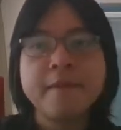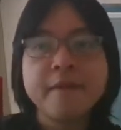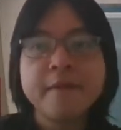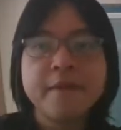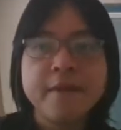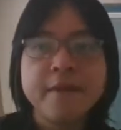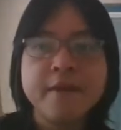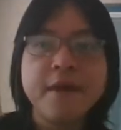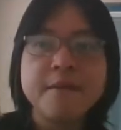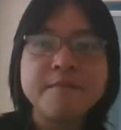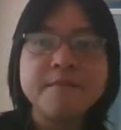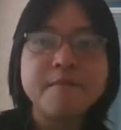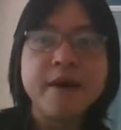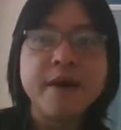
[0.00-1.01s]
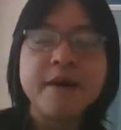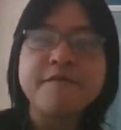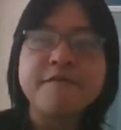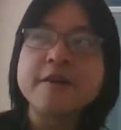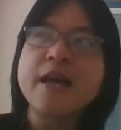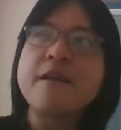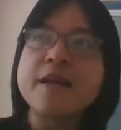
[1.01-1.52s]
Yeah, for
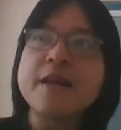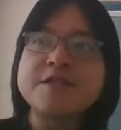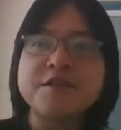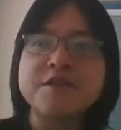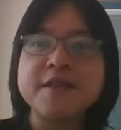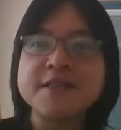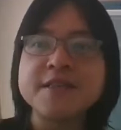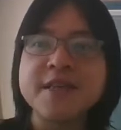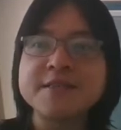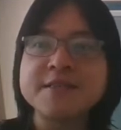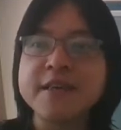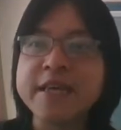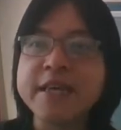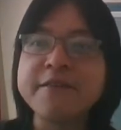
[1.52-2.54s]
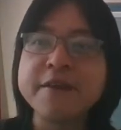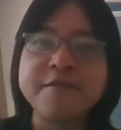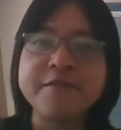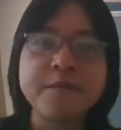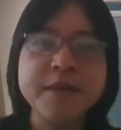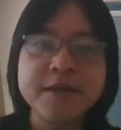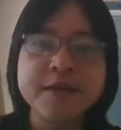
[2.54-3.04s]
now, let's treat this as a given
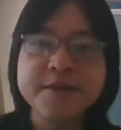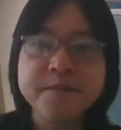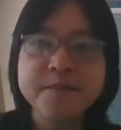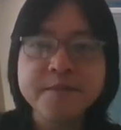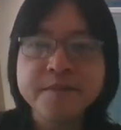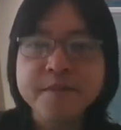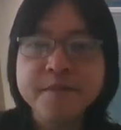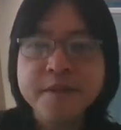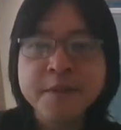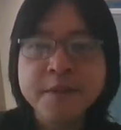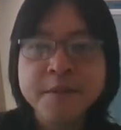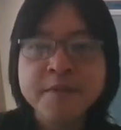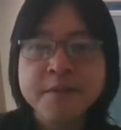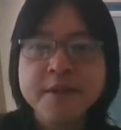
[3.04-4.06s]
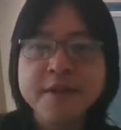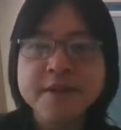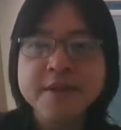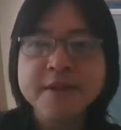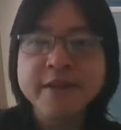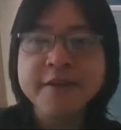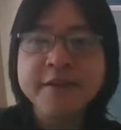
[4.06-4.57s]
formula. It's a
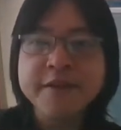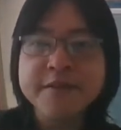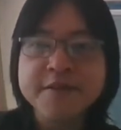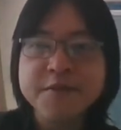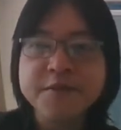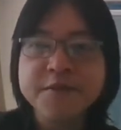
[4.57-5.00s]
given to you.